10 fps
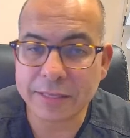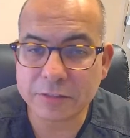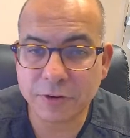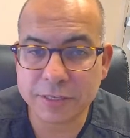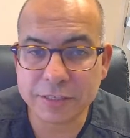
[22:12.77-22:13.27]

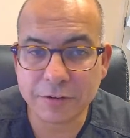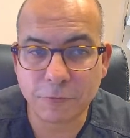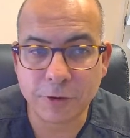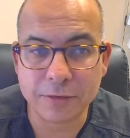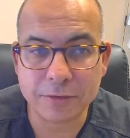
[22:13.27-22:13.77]
And that's very
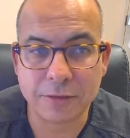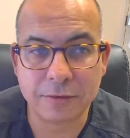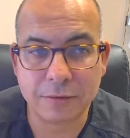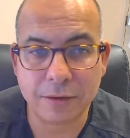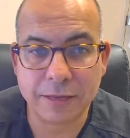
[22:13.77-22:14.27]
different
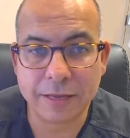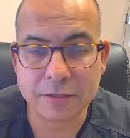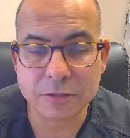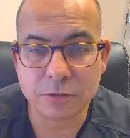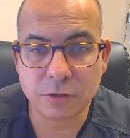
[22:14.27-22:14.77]
than lung
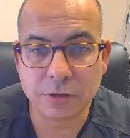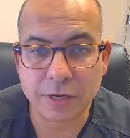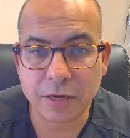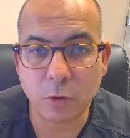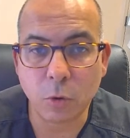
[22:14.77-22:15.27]

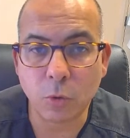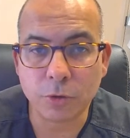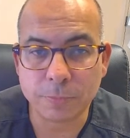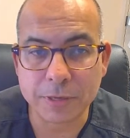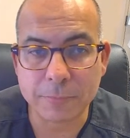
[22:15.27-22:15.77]
cancer in
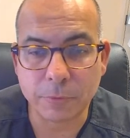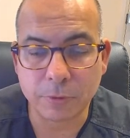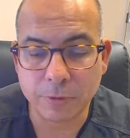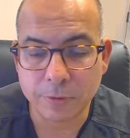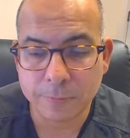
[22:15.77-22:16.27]
older
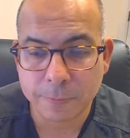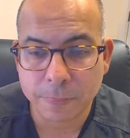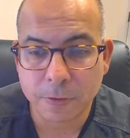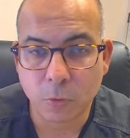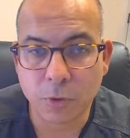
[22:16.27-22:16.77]
people,
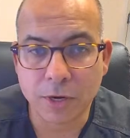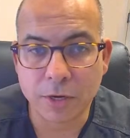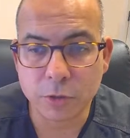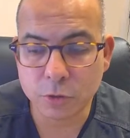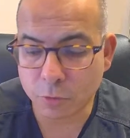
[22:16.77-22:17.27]

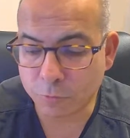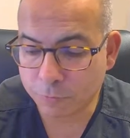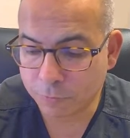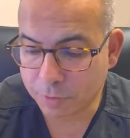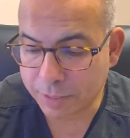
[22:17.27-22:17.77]
where you
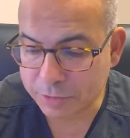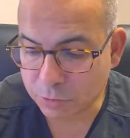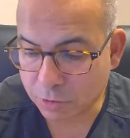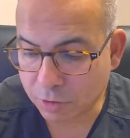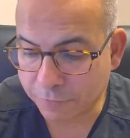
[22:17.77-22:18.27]
don't
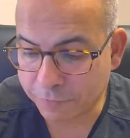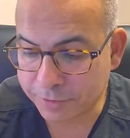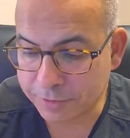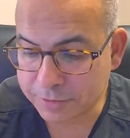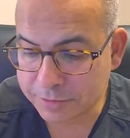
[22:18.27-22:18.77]
as
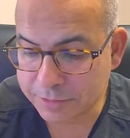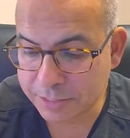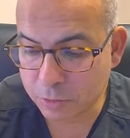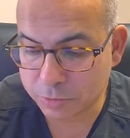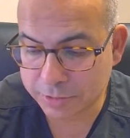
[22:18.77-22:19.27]
often
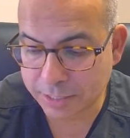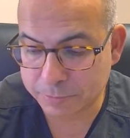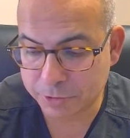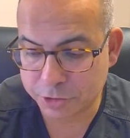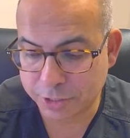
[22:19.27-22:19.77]
see those
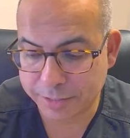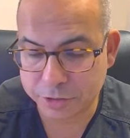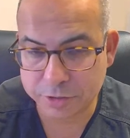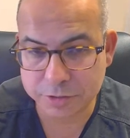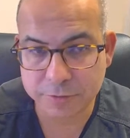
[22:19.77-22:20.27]
types of
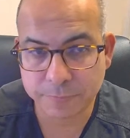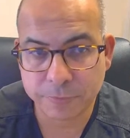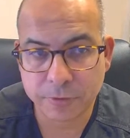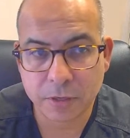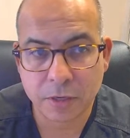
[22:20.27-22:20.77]

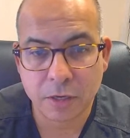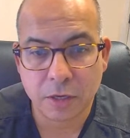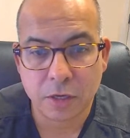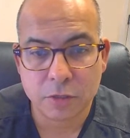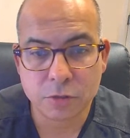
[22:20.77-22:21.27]
changes.
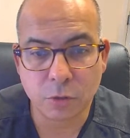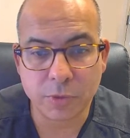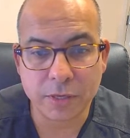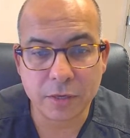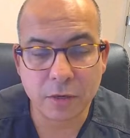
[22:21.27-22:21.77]

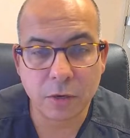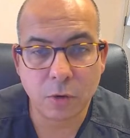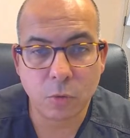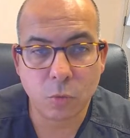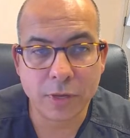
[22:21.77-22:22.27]
So
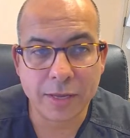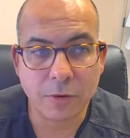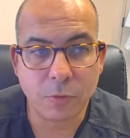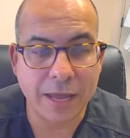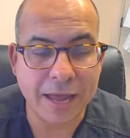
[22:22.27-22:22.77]
we
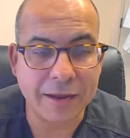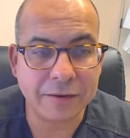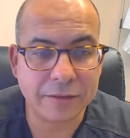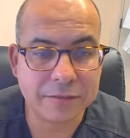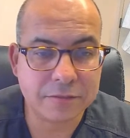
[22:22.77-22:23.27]

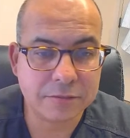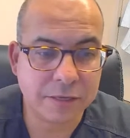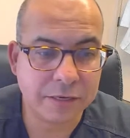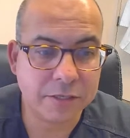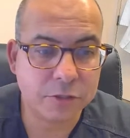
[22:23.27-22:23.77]
had
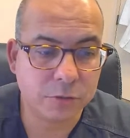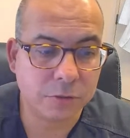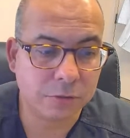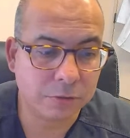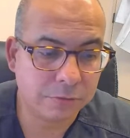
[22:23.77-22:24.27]
this
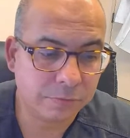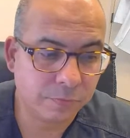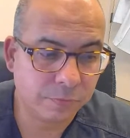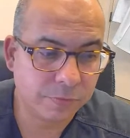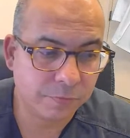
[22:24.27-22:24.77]
initial
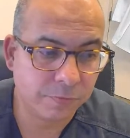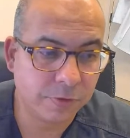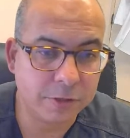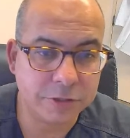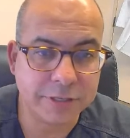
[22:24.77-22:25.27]

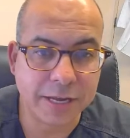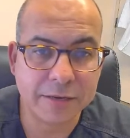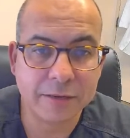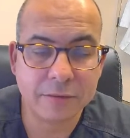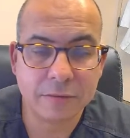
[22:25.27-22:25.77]

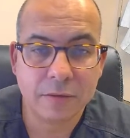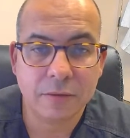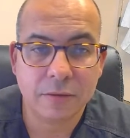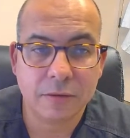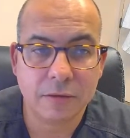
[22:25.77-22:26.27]
understanding:
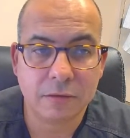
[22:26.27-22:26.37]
